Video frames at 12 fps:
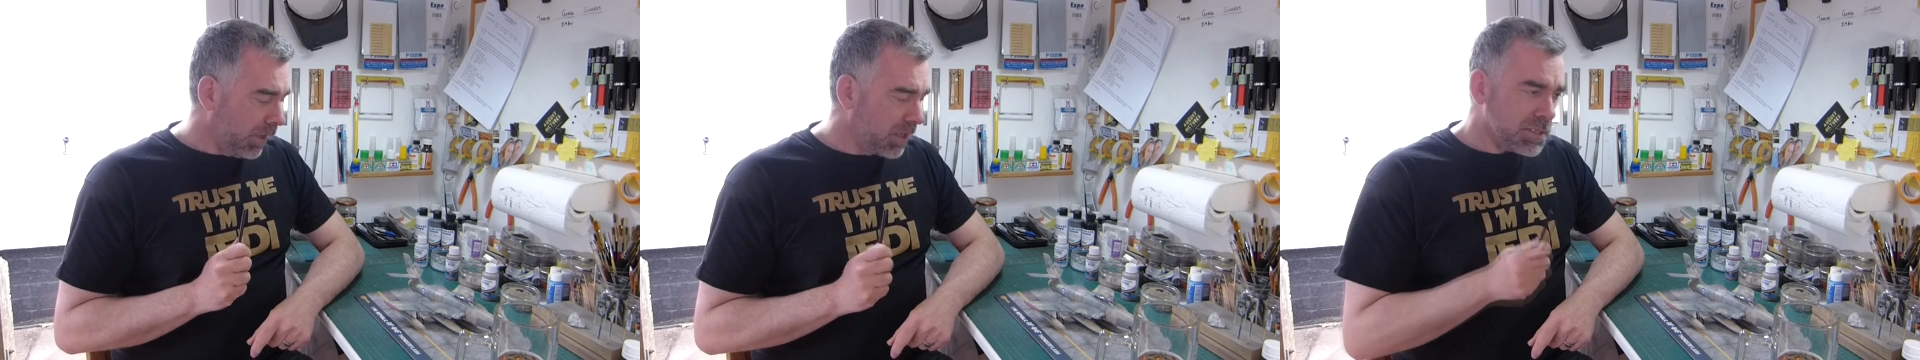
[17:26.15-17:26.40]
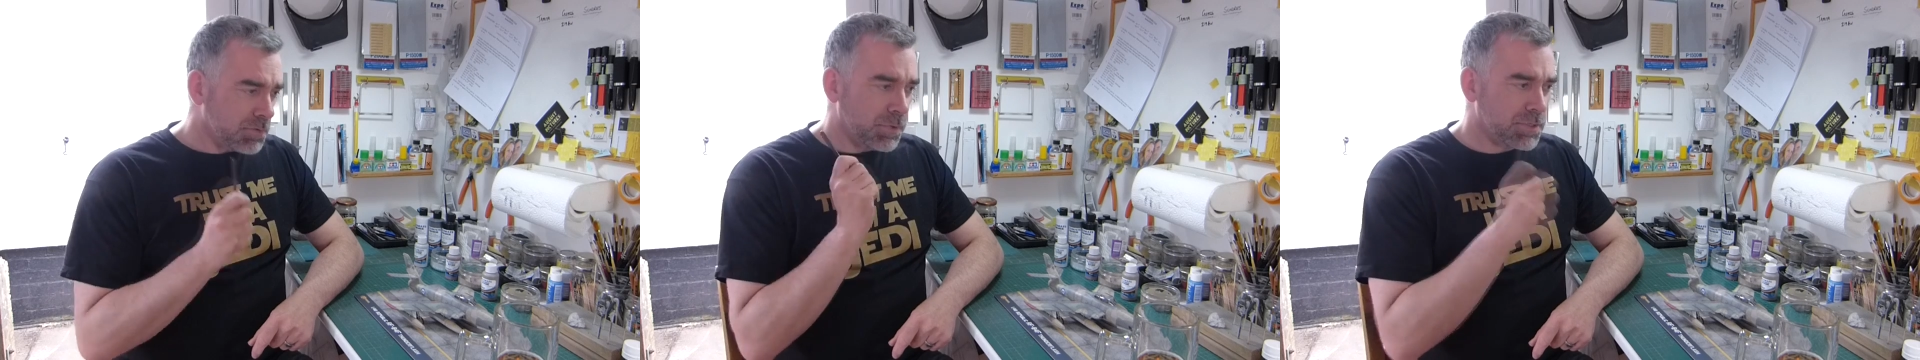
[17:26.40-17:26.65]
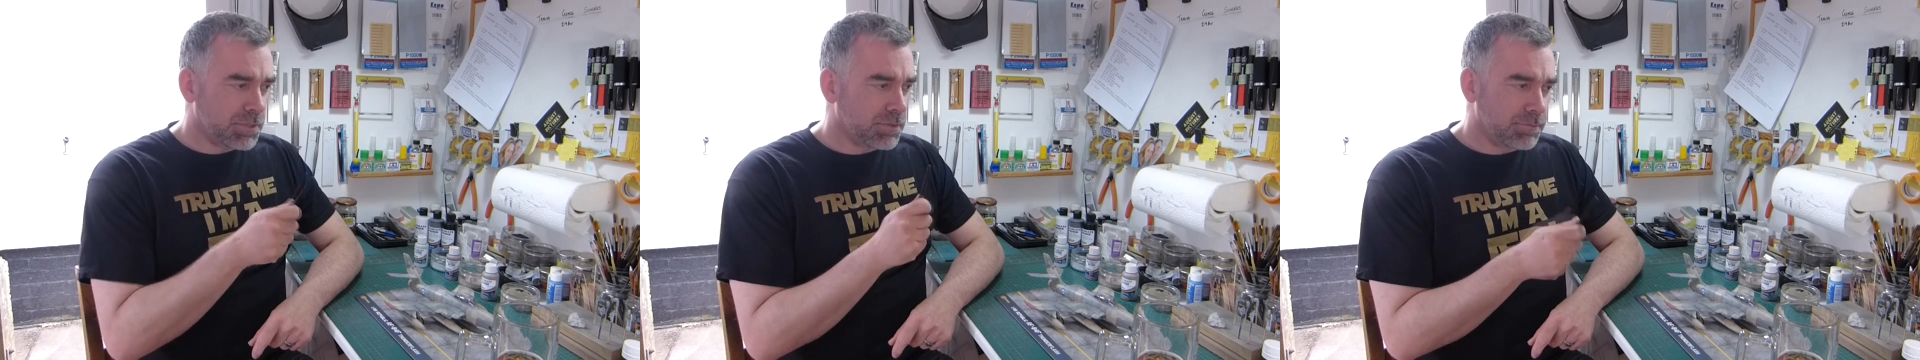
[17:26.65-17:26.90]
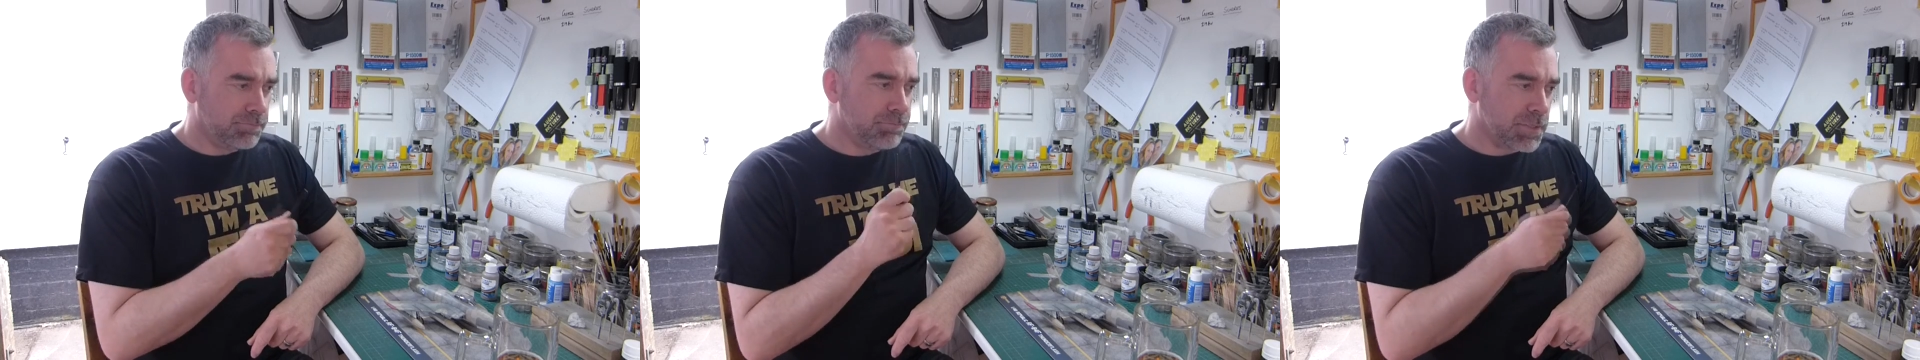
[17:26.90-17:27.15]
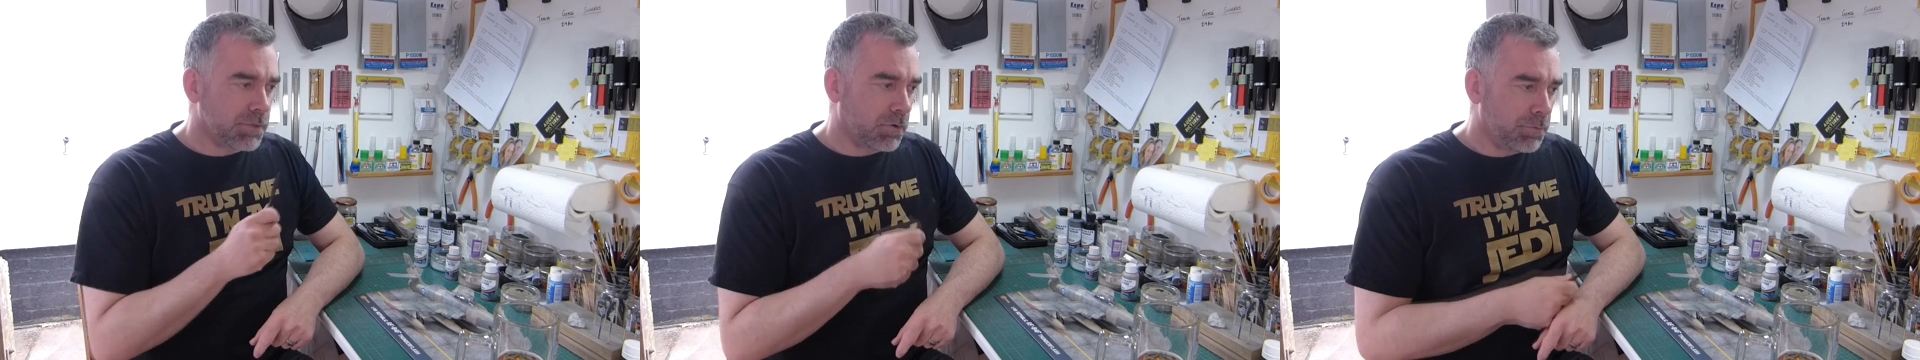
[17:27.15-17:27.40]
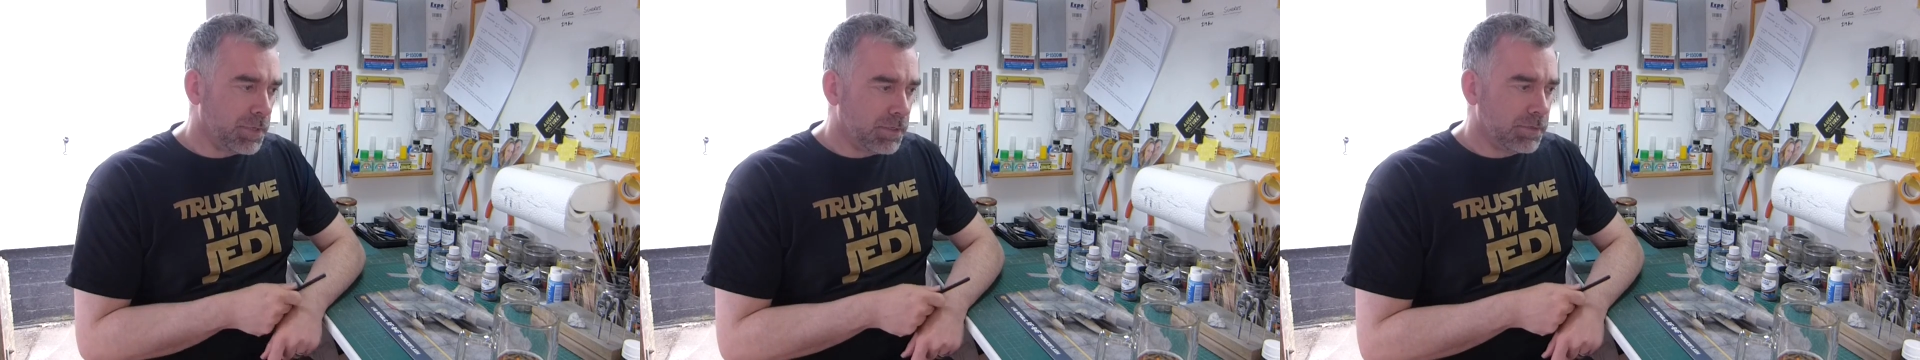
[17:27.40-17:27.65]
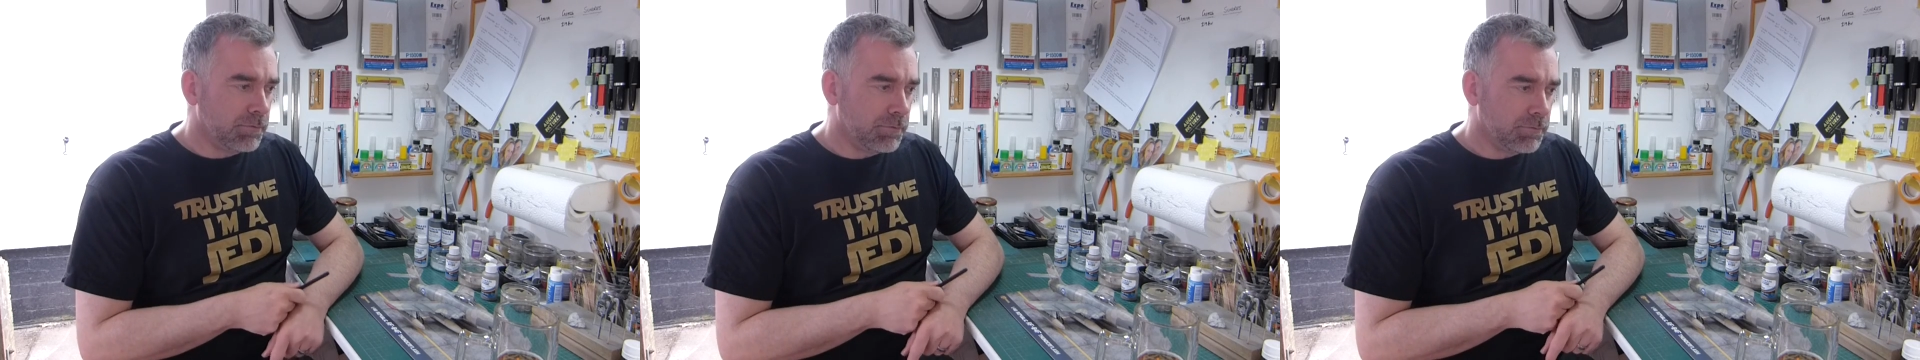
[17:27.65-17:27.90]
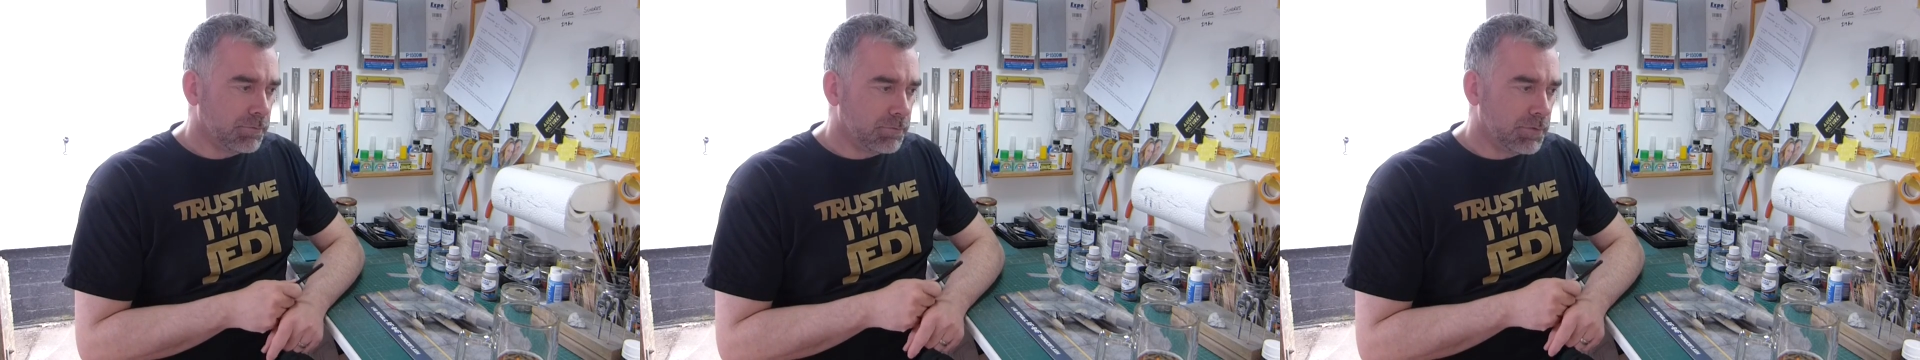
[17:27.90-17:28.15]
I just wish Mr. Hobby didn't
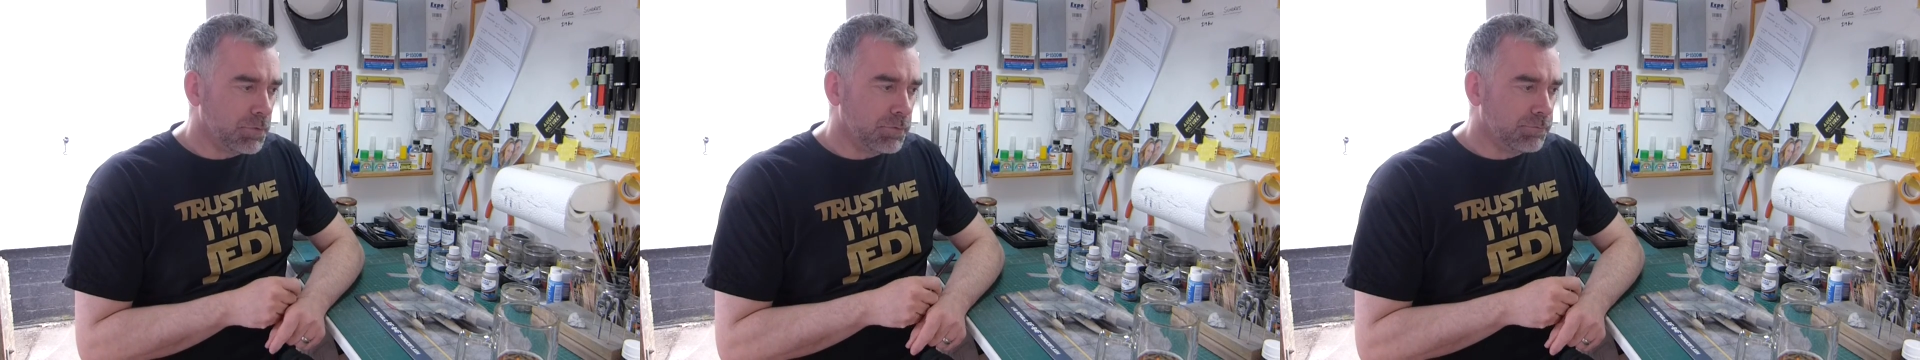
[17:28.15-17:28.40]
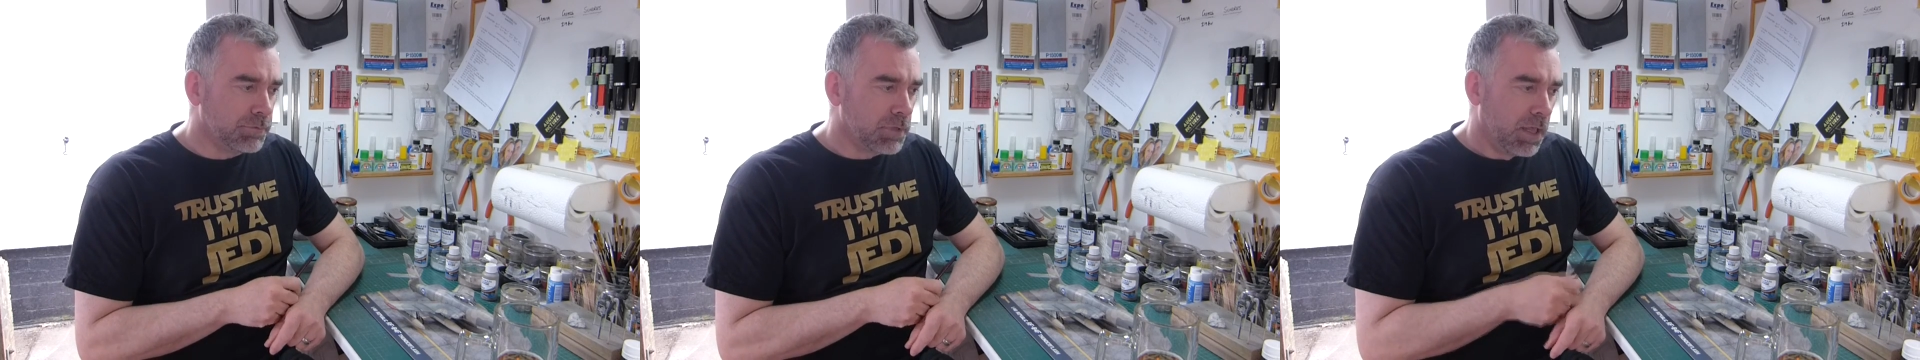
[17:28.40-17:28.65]
do...